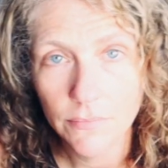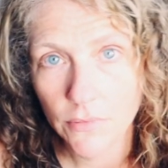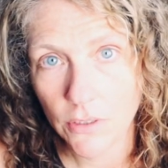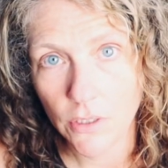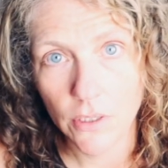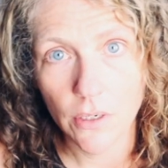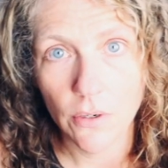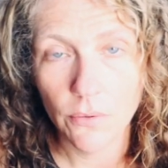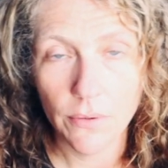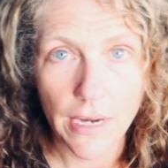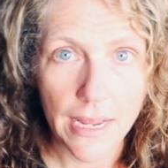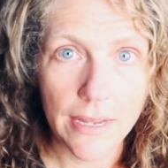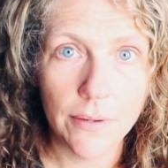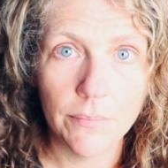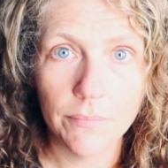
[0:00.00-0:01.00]
you know,
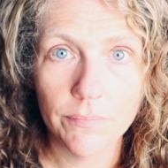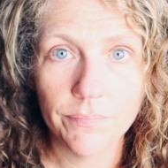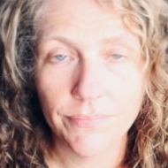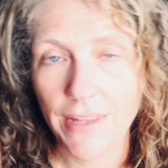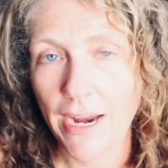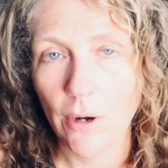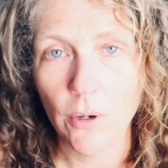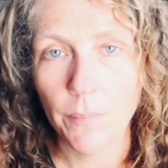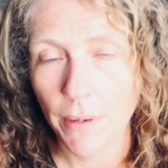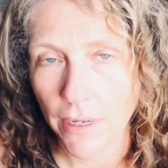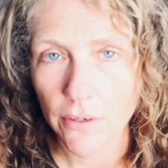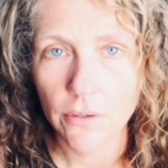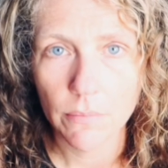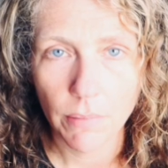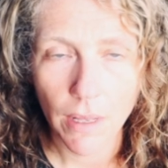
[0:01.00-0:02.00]
name Harry
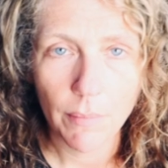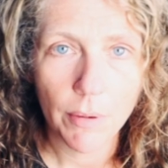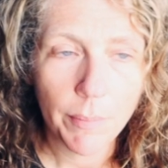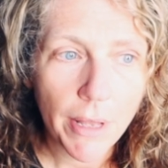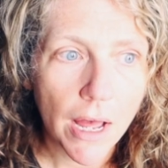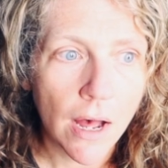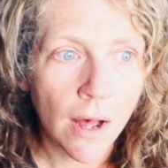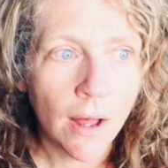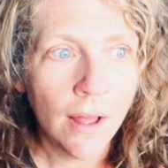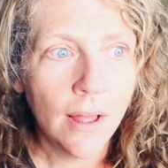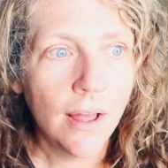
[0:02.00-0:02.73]
Potter, blah, blah, blah.